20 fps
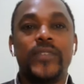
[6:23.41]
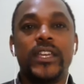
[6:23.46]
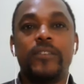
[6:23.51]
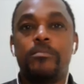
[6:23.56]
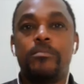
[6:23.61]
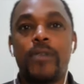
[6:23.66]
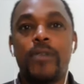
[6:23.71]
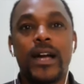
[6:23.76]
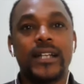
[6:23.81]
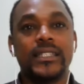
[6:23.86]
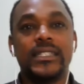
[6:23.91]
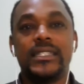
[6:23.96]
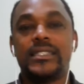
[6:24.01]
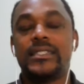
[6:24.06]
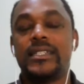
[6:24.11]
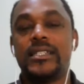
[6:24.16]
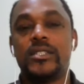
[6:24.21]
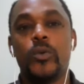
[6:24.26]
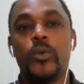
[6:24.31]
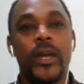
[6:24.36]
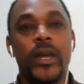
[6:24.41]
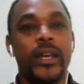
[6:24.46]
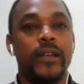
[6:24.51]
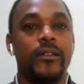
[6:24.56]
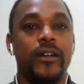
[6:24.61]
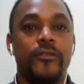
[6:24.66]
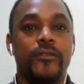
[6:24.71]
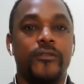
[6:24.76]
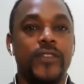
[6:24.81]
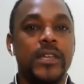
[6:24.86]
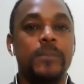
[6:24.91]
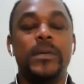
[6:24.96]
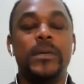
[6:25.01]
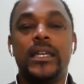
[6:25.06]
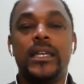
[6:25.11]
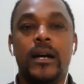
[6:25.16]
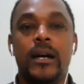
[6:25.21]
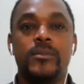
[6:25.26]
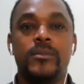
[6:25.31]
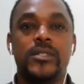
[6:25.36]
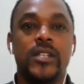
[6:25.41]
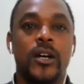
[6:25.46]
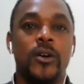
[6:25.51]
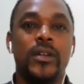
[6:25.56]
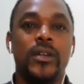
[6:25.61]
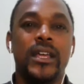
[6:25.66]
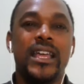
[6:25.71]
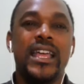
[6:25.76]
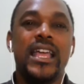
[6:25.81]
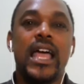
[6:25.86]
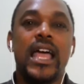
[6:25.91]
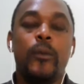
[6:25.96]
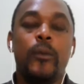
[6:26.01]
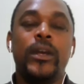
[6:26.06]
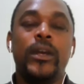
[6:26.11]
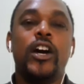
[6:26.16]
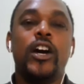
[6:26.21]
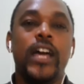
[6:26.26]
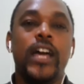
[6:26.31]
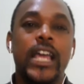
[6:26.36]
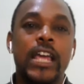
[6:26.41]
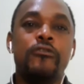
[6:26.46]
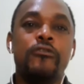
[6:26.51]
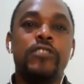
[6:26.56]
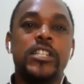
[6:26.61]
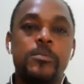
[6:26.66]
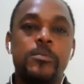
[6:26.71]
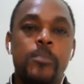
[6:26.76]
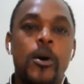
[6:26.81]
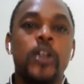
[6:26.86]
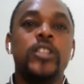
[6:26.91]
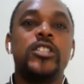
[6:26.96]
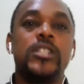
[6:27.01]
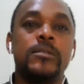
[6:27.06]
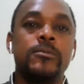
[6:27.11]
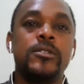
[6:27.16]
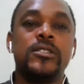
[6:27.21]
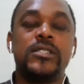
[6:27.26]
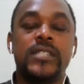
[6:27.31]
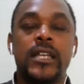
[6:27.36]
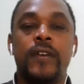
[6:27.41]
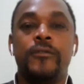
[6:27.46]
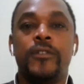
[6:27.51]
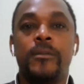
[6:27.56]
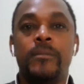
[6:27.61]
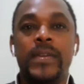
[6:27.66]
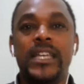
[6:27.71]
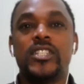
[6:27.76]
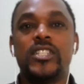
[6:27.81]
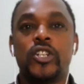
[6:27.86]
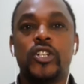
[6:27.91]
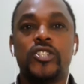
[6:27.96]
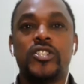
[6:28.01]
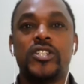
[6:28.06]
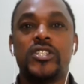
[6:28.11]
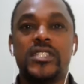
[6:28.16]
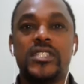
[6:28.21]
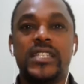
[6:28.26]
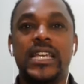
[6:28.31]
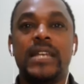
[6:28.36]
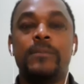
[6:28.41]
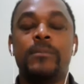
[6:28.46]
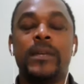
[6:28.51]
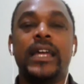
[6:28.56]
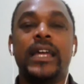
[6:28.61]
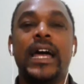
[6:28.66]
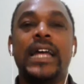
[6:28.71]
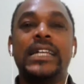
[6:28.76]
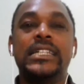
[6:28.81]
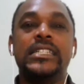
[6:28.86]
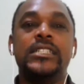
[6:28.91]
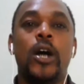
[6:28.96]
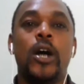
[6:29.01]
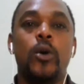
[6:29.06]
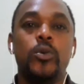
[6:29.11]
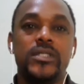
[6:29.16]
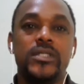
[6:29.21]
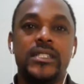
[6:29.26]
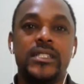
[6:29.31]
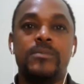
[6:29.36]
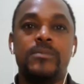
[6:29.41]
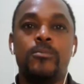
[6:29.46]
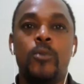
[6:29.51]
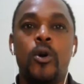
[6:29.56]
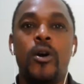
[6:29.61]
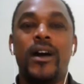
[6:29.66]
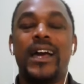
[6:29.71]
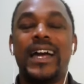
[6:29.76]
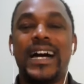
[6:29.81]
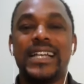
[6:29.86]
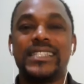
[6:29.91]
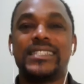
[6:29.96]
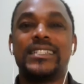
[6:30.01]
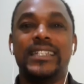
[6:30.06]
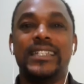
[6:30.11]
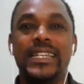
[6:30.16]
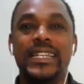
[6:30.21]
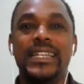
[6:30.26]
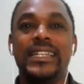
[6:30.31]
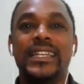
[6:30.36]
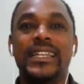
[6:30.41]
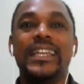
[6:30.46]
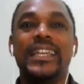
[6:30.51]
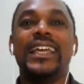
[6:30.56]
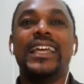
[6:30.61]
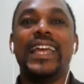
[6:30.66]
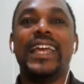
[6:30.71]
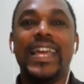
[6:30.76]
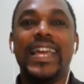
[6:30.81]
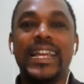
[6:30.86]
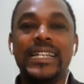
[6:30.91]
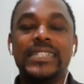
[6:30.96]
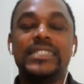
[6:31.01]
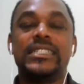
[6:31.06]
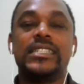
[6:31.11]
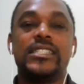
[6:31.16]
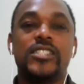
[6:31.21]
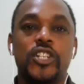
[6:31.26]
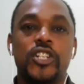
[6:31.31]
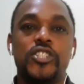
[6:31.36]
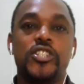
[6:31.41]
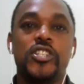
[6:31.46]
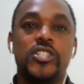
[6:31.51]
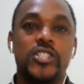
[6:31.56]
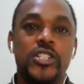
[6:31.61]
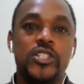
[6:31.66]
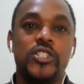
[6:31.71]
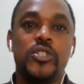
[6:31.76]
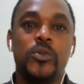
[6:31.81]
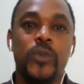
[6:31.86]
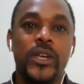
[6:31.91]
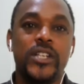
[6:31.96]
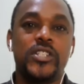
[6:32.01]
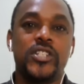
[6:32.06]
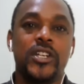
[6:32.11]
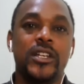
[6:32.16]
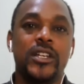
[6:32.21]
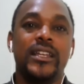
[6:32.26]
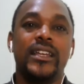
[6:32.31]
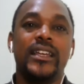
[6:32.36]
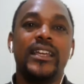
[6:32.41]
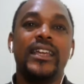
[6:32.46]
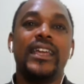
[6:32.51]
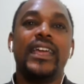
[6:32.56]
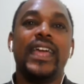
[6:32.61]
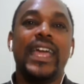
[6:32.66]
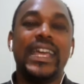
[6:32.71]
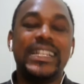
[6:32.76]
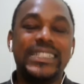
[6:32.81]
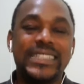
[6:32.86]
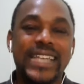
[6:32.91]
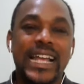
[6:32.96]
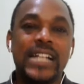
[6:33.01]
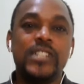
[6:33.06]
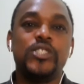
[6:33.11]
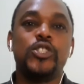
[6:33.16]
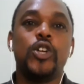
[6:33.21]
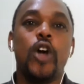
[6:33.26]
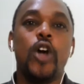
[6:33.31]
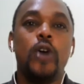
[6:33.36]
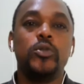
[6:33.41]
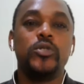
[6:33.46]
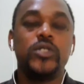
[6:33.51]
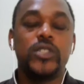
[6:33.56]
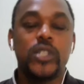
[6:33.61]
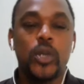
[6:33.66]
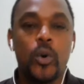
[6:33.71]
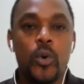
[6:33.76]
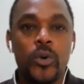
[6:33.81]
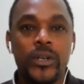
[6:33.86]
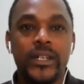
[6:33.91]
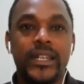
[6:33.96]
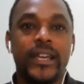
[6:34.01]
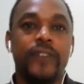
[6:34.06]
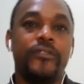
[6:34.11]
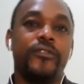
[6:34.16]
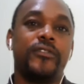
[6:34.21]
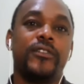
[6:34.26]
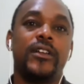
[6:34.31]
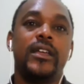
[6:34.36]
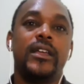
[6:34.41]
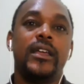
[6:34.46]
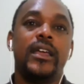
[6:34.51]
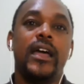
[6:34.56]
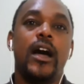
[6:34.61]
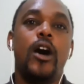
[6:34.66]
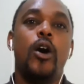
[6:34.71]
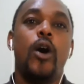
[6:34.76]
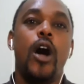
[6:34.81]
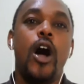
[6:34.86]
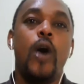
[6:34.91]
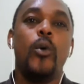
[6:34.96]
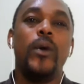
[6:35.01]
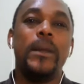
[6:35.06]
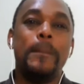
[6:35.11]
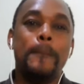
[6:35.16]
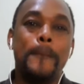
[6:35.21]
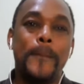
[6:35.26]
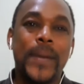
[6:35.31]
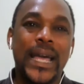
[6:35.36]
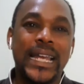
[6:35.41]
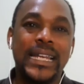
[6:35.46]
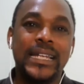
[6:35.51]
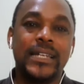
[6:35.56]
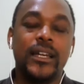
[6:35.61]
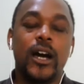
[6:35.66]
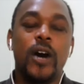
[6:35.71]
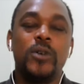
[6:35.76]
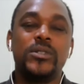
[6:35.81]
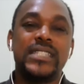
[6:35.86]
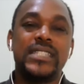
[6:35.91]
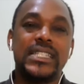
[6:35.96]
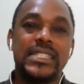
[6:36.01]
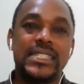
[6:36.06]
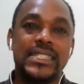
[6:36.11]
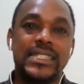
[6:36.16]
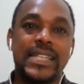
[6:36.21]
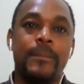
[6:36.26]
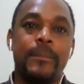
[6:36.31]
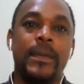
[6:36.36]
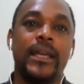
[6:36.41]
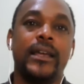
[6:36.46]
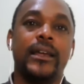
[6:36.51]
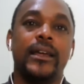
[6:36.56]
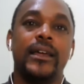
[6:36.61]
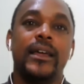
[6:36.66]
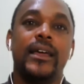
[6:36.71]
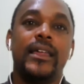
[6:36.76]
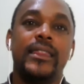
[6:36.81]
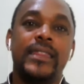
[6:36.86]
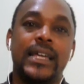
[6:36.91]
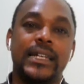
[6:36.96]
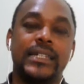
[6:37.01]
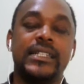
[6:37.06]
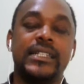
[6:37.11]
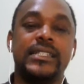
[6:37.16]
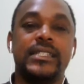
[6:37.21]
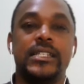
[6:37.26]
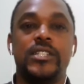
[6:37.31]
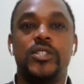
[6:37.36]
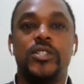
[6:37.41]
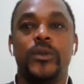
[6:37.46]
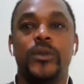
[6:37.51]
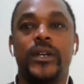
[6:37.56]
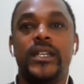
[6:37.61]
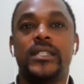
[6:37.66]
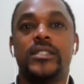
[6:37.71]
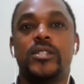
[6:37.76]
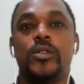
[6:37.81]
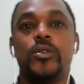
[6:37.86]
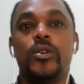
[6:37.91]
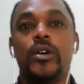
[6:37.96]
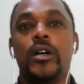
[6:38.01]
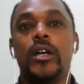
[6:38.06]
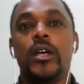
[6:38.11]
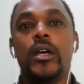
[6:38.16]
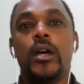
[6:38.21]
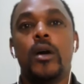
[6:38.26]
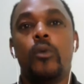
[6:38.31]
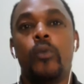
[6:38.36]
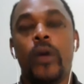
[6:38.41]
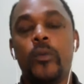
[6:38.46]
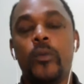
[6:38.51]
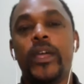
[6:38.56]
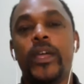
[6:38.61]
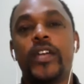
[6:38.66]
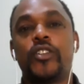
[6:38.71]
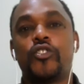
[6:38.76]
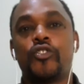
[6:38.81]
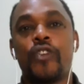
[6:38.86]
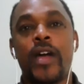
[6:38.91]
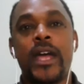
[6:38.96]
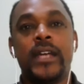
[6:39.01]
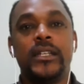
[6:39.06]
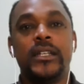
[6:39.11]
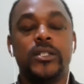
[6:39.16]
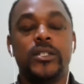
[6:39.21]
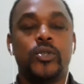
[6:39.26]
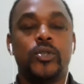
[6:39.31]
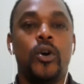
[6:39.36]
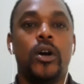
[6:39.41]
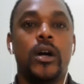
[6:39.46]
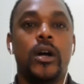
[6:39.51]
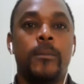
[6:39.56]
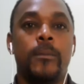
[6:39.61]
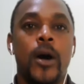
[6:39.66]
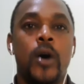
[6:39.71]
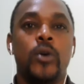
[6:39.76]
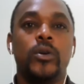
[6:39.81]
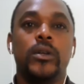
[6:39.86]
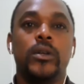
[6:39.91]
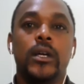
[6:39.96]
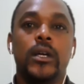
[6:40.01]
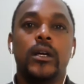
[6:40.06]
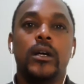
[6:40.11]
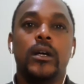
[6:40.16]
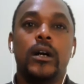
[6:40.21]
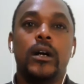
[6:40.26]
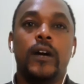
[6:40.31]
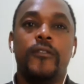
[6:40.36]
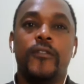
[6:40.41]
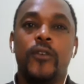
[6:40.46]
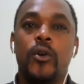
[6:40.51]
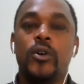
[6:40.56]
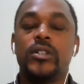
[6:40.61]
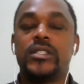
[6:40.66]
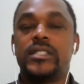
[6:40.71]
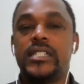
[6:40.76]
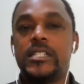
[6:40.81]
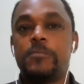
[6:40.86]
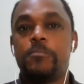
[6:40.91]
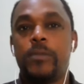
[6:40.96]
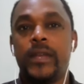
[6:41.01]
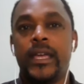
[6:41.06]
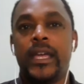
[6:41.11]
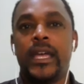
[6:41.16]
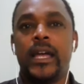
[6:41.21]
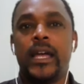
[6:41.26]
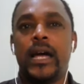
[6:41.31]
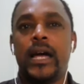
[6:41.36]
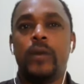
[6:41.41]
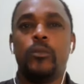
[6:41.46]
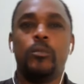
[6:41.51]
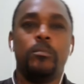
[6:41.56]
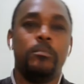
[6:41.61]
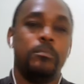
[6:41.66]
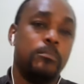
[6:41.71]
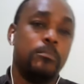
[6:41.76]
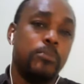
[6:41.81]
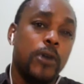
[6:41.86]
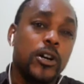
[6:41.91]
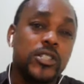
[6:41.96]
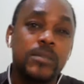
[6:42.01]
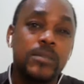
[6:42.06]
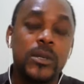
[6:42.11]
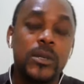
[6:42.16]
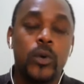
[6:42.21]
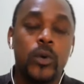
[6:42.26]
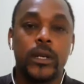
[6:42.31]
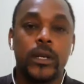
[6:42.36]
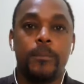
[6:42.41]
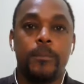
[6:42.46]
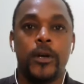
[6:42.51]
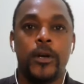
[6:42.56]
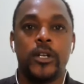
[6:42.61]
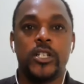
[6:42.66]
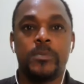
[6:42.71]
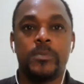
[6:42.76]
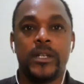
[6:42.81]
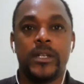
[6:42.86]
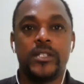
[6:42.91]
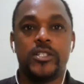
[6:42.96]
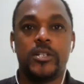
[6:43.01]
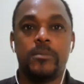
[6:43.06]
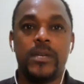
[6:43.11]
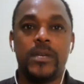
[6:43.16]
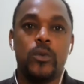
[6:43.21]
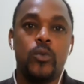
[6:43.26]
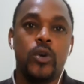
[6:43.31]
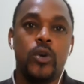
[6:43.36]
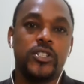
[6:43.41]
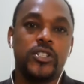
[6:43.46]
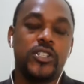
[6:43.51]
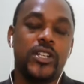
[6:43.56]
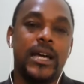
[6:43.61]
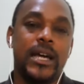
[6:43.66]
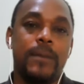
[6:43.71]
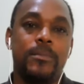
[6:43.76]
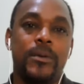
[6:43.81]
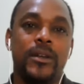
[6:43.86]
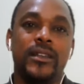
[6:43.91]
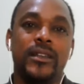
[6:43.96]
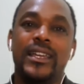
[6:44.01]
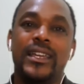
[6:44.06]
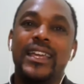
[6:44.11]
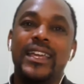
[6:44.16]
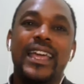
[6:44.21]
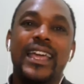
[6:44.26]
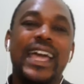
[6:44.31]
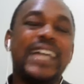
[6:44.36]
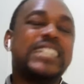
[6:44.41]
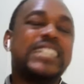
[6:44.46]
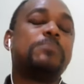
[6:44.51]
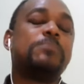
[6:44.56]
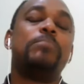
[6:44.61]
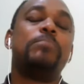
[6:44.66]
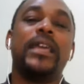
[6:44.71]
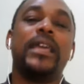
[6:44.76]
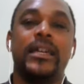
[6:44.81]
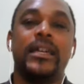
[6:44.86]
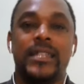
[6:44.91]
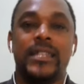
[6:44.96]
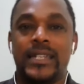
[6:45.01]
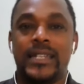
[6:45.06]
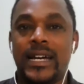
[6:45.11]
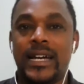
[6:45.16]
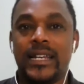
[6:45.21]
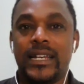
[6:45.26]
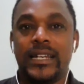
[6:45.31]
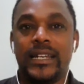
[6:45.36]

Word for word: They've practiced this. So when a, a V P comes out with her irresponsible self and makes such a statement and doses more gasoline into such a situation, it tells you how tone-deaf, how, how embedded, how systemic that this issue is. So when we are trying to talk about, of course, this player and possibly what the punishment should be, what should happen, it's bigger than that.